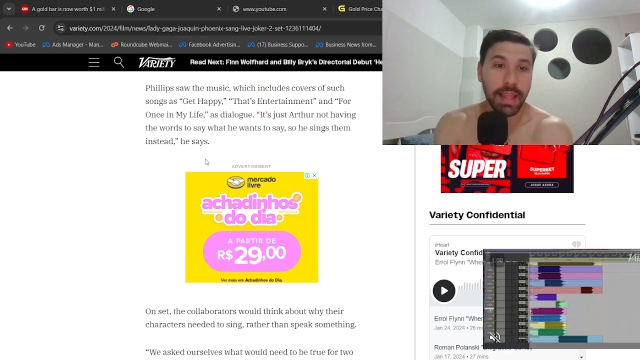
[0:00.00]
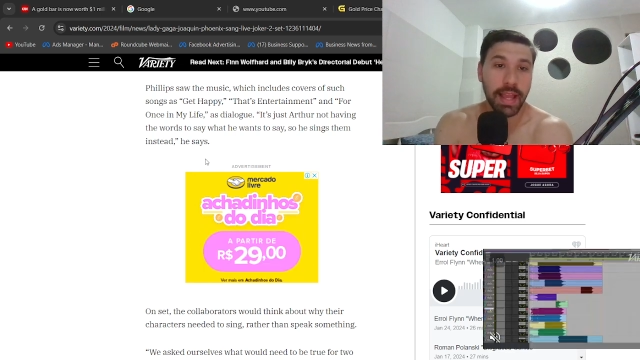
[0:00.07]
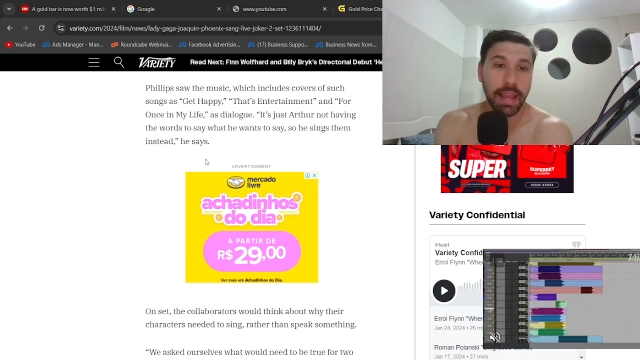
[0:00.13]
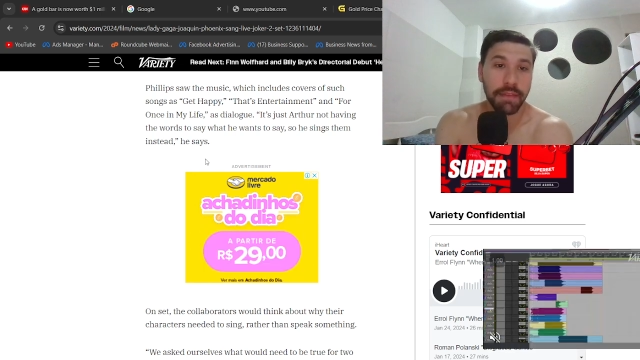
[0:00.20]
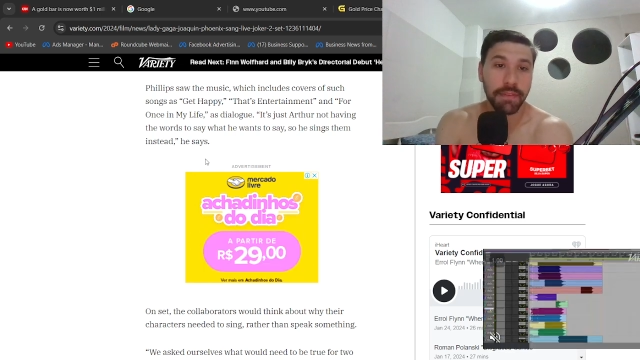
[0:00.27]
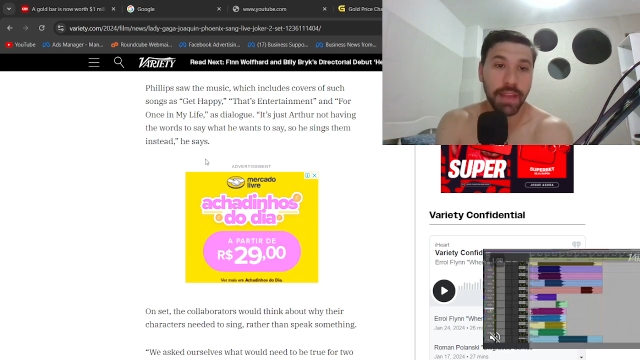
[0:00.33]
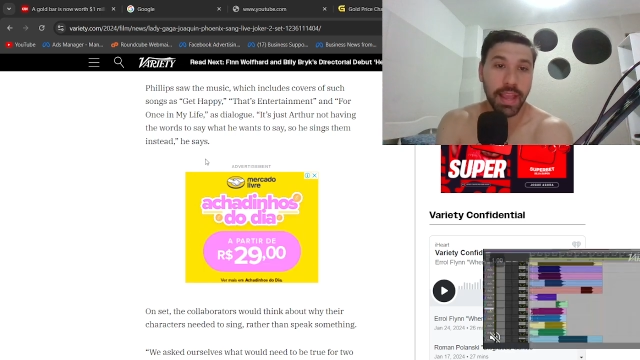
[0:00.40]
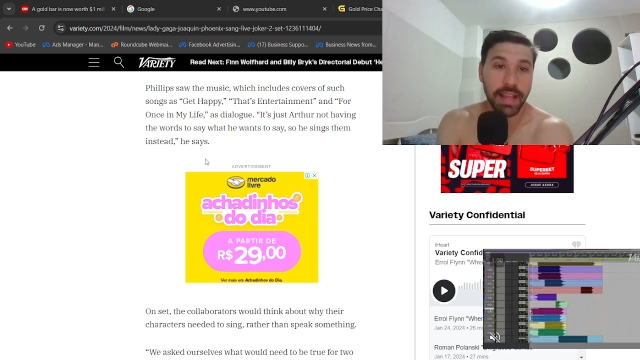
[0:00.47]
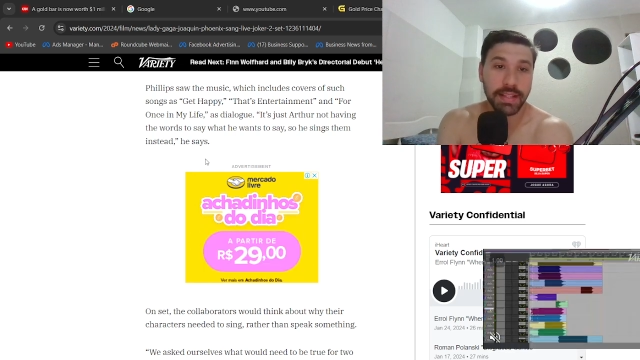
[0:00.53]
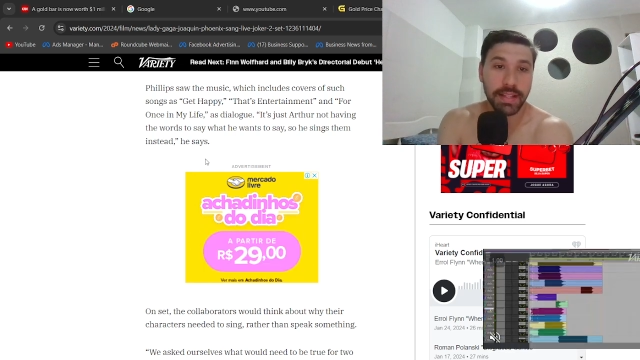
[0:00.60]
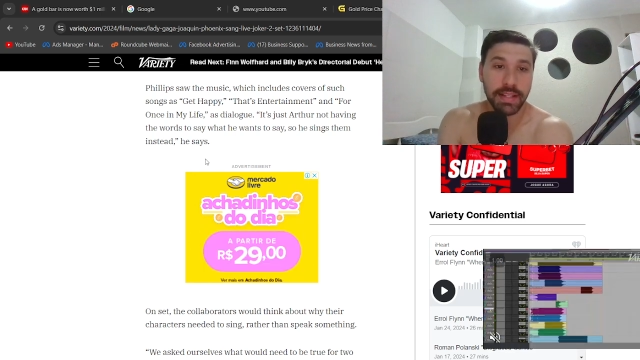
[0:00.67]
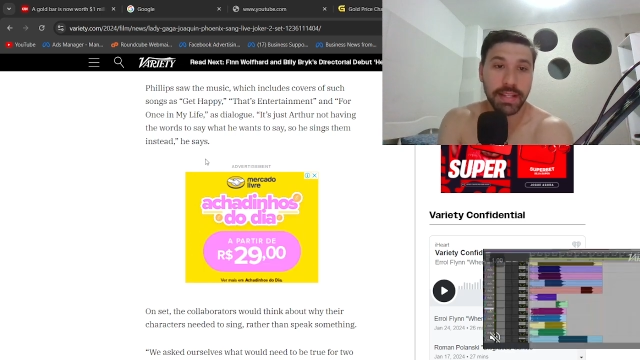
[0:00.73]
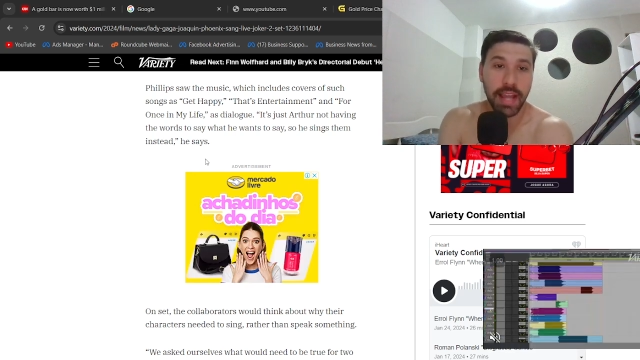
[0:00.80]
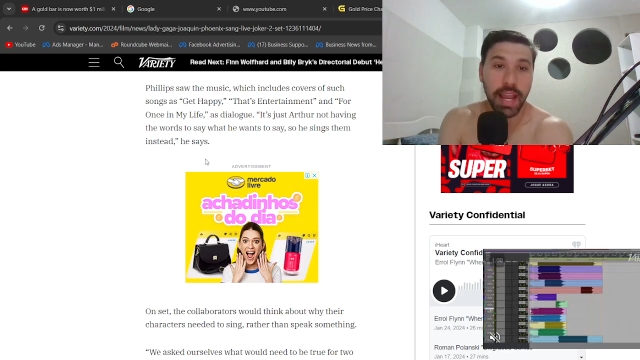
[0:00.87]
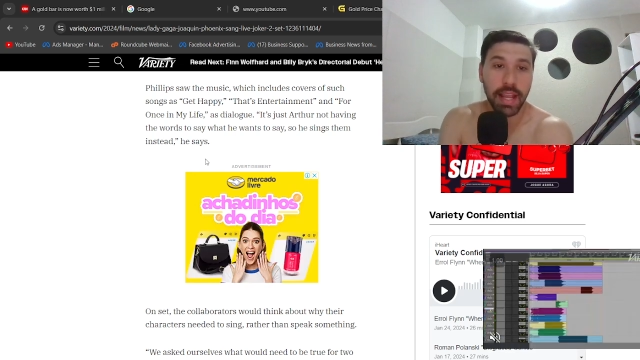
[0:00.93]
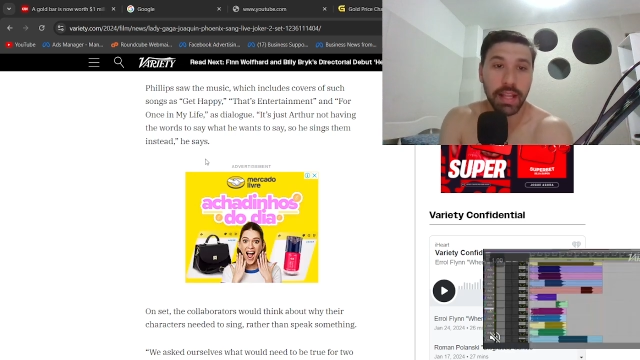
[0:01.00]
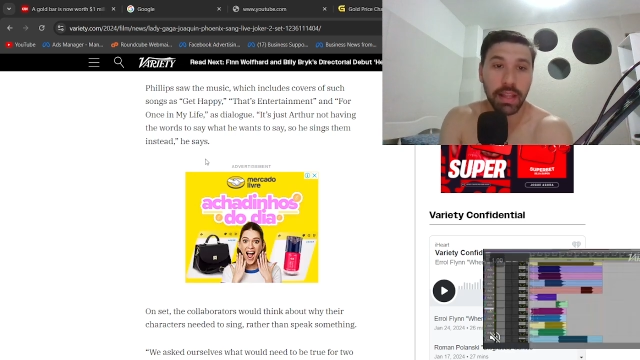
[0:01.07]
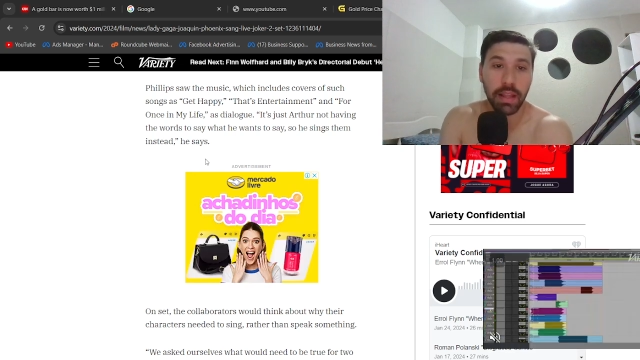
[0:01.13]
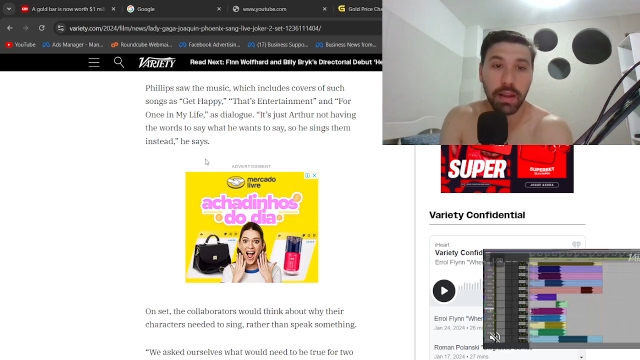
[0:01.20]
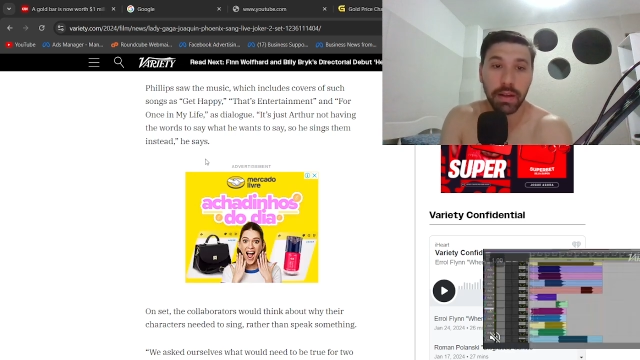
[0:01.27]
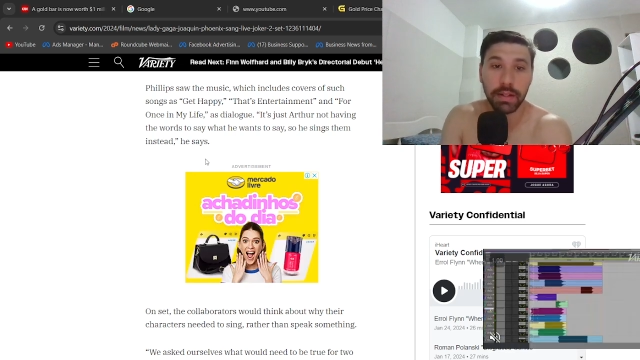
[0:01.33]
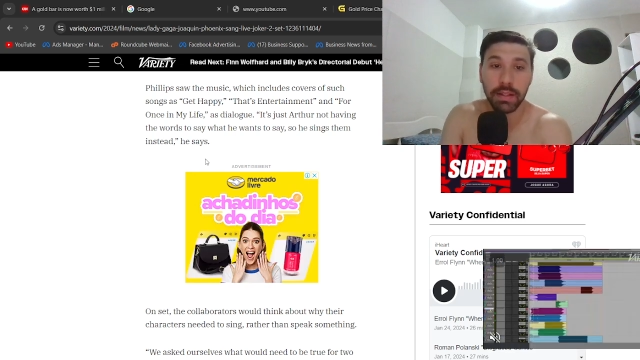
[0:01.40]
Life as a
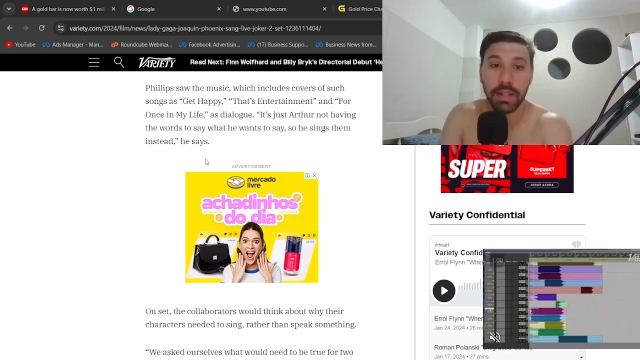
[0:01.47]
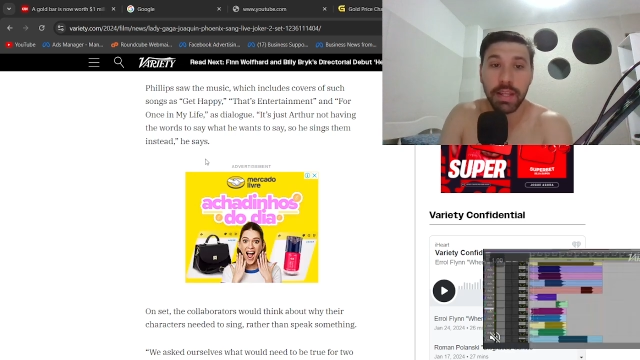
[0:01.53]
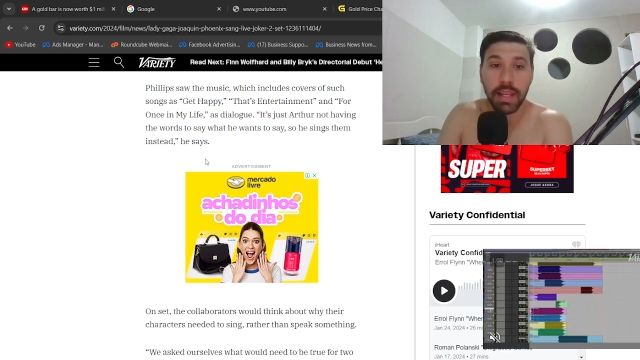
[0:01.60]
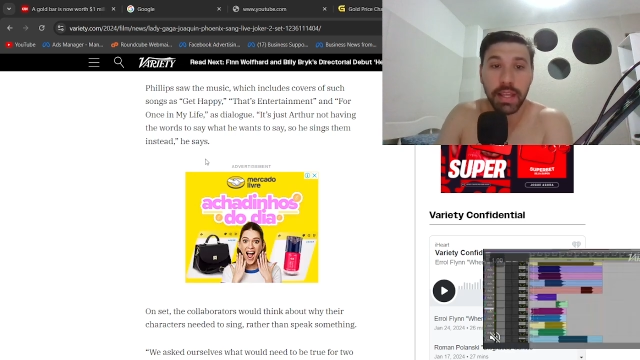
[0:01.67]
dialogue.